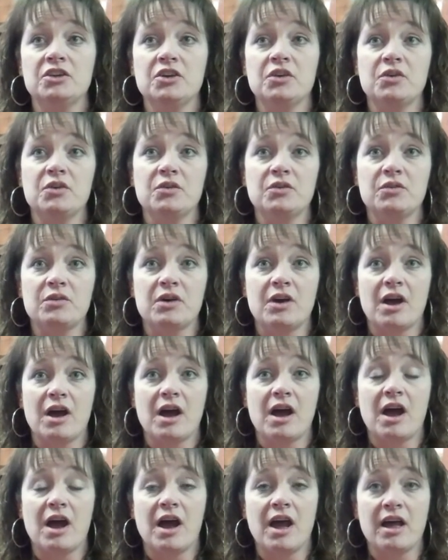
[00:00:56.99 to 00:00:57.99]
know,
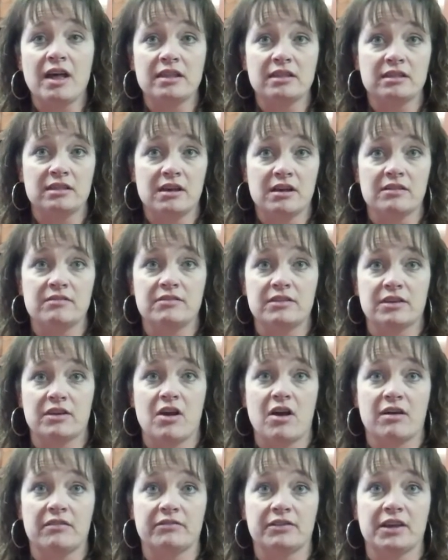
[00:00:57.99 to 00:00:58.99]
I love the
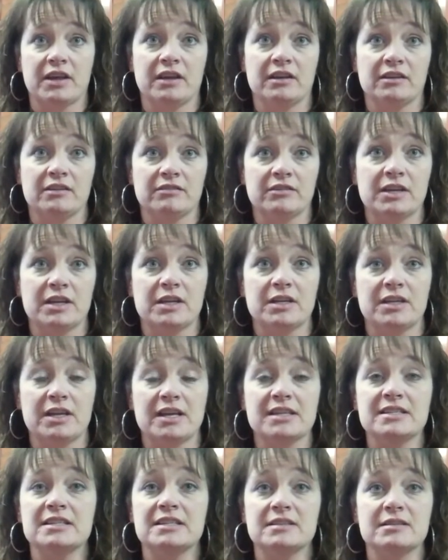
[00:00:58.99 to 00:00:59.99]
coffee end of it
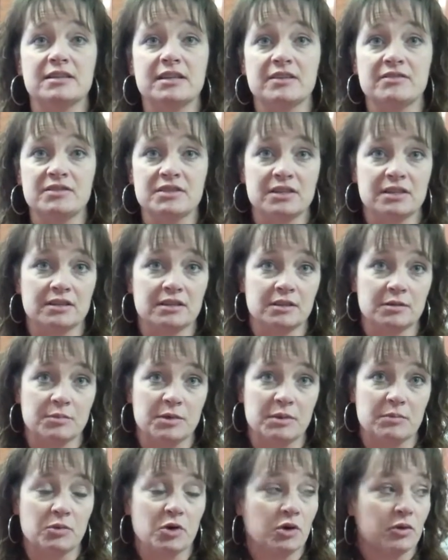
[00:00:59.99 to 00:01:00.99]
because it gives it a little
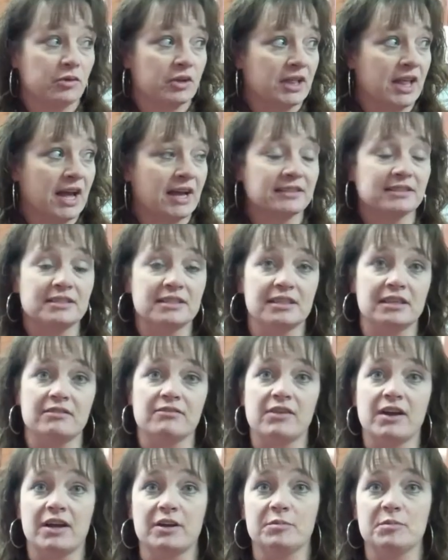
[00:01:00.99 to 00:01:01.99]
bit more relaxing
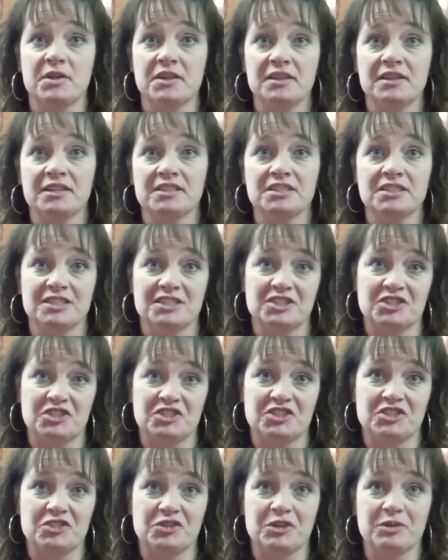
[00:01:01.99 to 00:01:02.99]
environment than just a
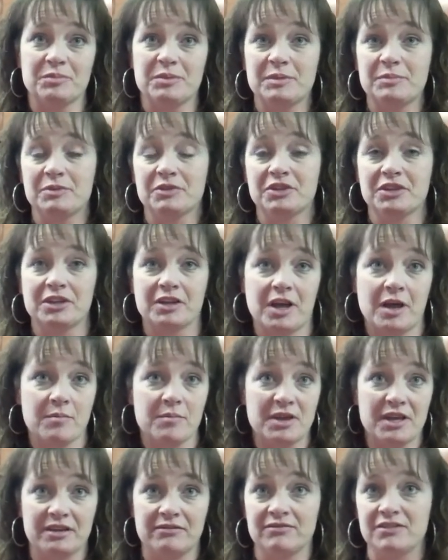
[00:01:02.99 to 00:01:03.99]
store. People can come
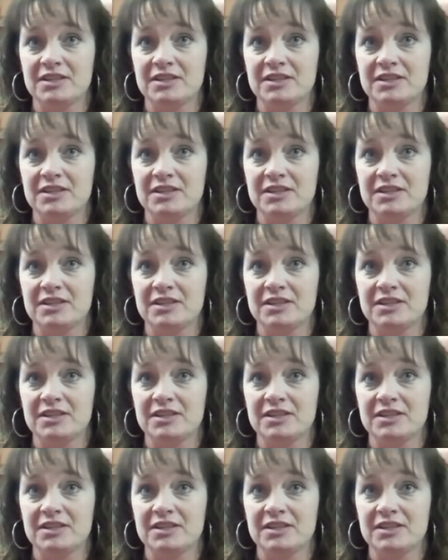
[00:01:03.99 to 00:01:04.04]
in,